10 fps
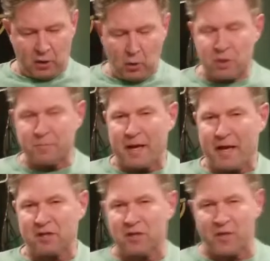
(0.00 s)
Lewis bag
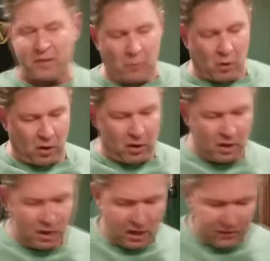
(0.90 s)
is nothing more
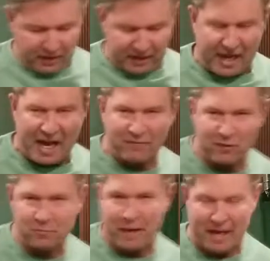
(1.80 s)
than a canvas
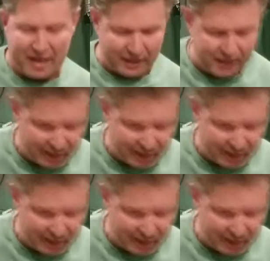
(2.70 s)
bag,